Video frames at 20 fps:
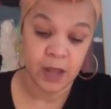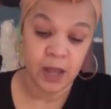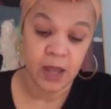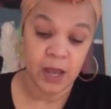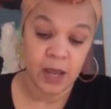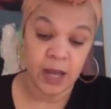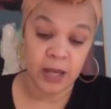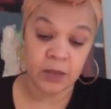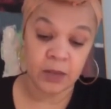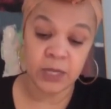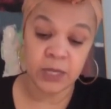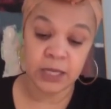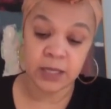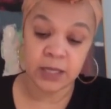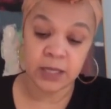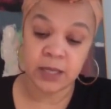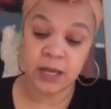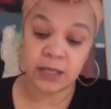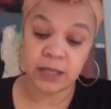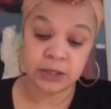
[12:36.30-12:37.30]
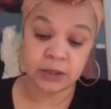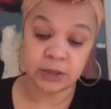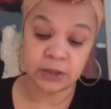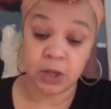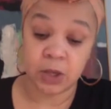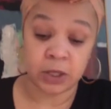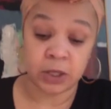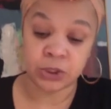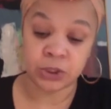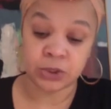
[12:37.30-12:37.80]
How do we connect
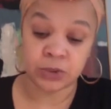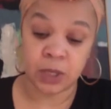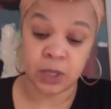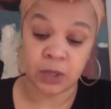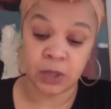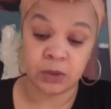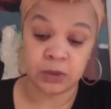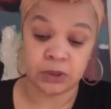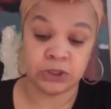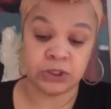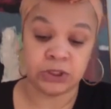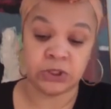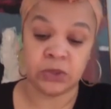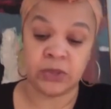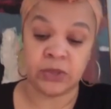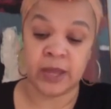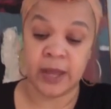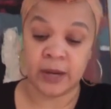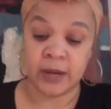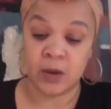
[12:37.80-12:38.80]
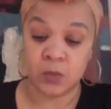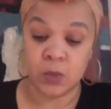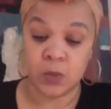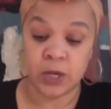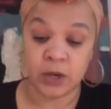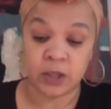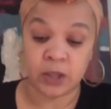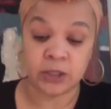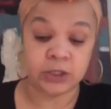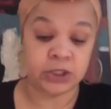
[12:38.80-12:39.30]
our struggles so that
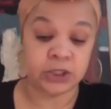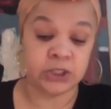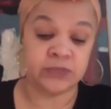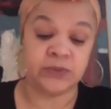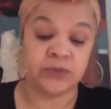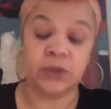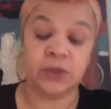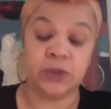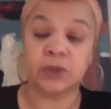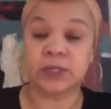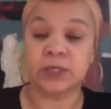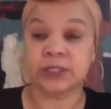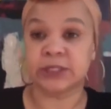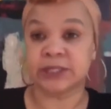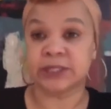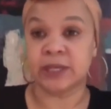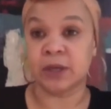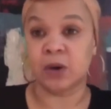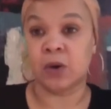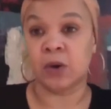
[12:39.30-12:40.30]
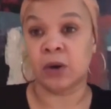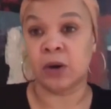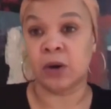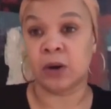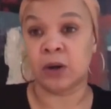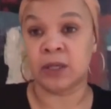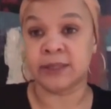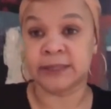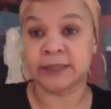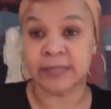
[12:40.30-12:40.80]
we aren't just focusing on
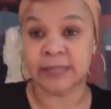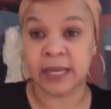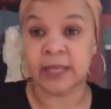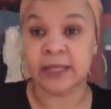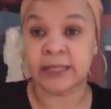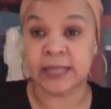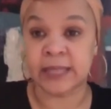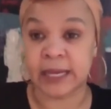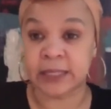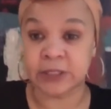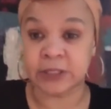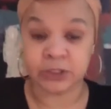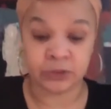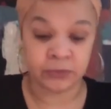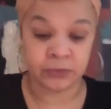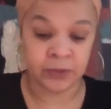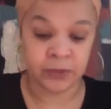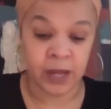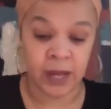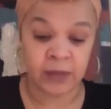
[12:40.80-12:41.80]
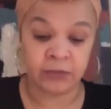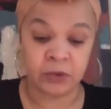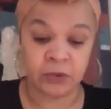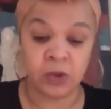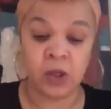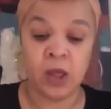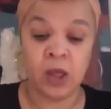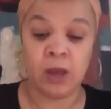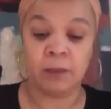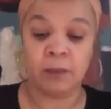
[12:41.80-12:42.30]
our day to day
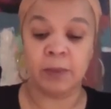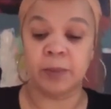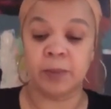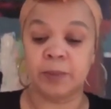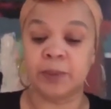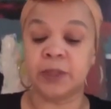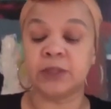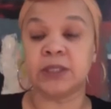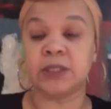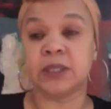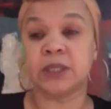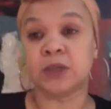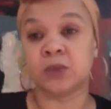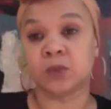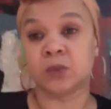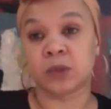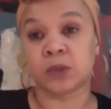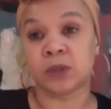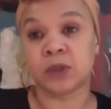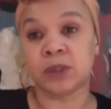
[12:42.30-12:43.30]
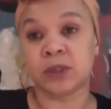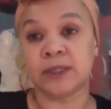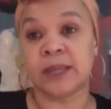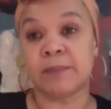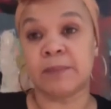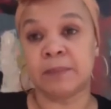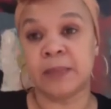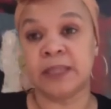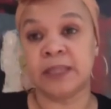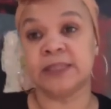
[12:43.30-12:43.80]
survival, but building a world
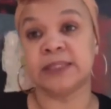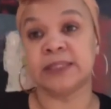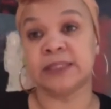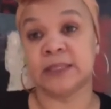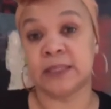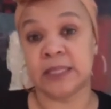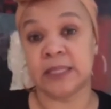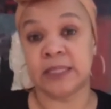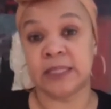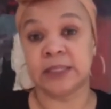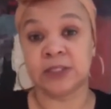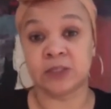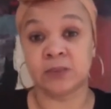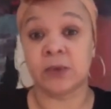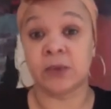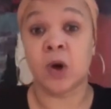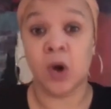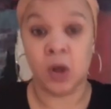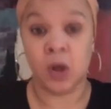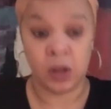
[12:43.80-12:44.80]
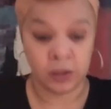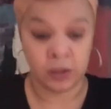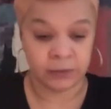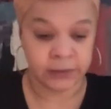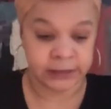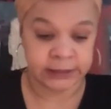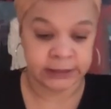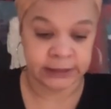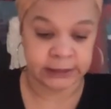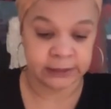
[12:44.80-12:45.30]
that meets the needs of all of
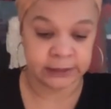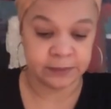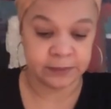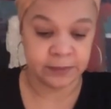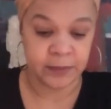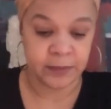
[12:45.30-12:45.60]
us?